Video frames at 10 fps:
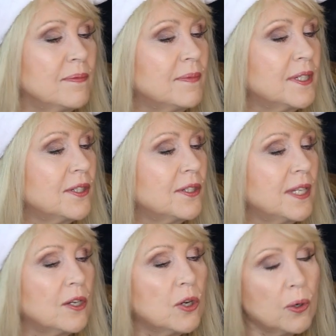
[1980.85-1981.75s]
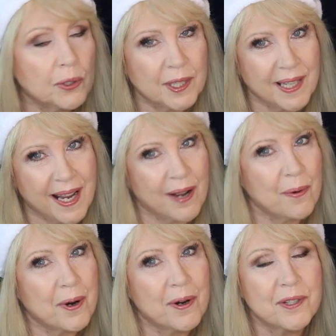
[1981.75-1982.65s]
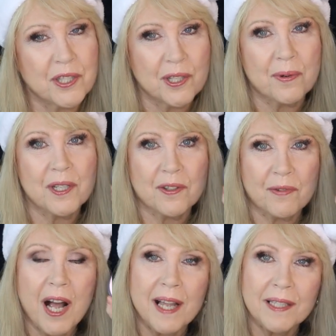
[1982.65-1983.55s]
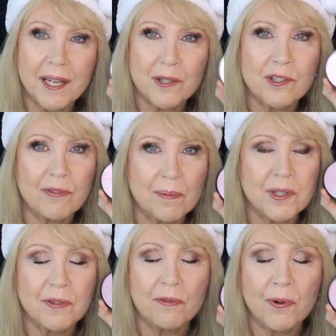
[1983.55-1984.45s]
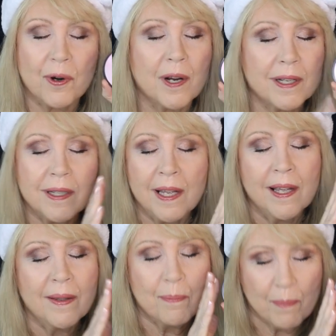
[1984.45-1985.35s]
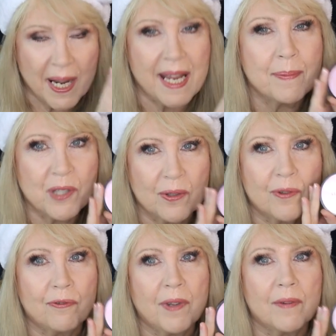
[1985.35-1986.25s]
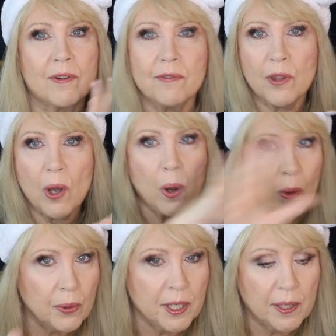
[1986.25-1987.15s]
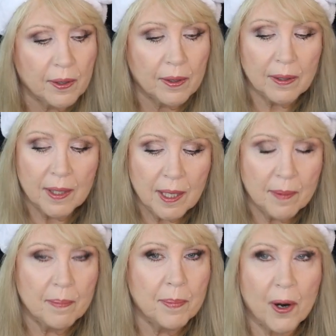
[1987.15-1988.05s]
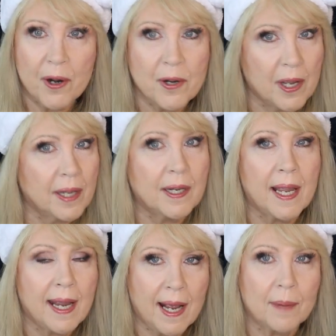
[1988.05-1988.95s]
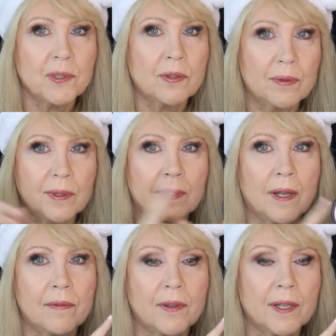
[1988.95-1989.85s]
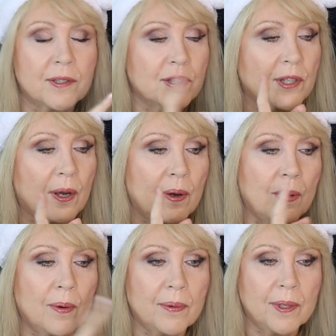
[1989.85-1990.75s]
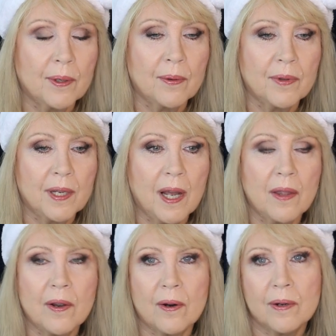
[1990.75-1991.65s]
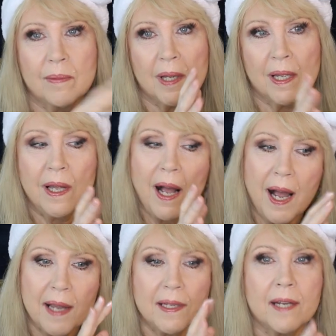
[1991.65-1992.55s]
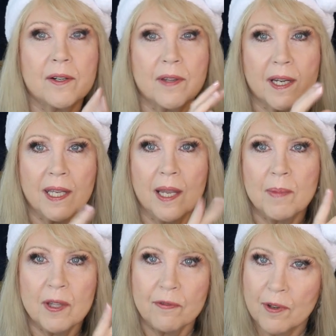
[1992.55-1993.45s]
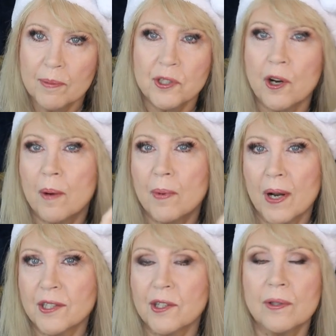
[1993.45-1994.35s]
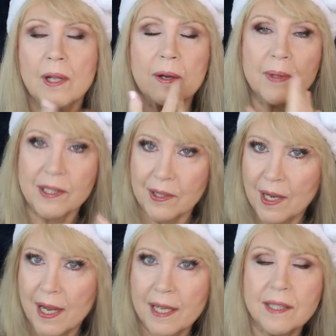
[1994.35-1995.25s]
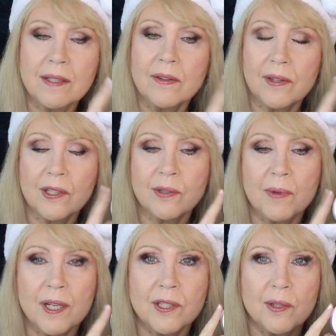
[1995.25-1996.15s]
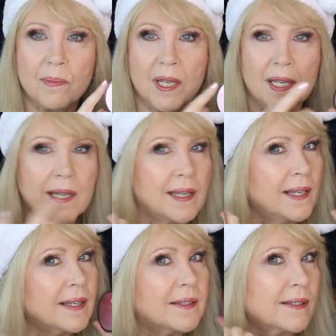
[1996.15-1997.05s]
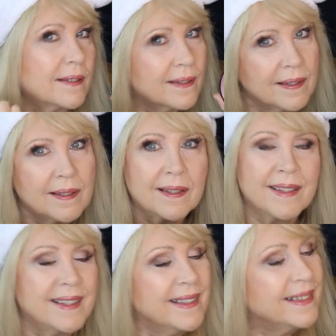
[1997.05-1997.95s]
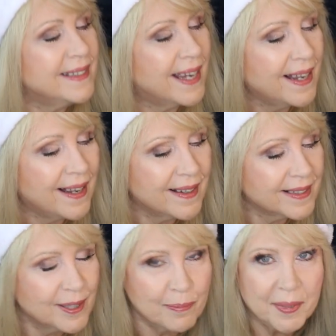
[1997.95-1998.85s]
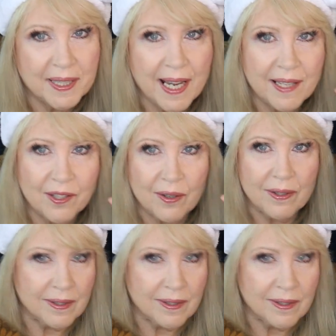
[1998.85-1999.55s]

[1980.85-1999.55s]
This is the Golden Hour series of highlighters from Sephora. My absolute favorite for the whole year, bar none. I absolutely love this. So, you know, the other highlighter that came in the Film Star Bronze and Glow is nice. This one to me is, yeah, bedazzled.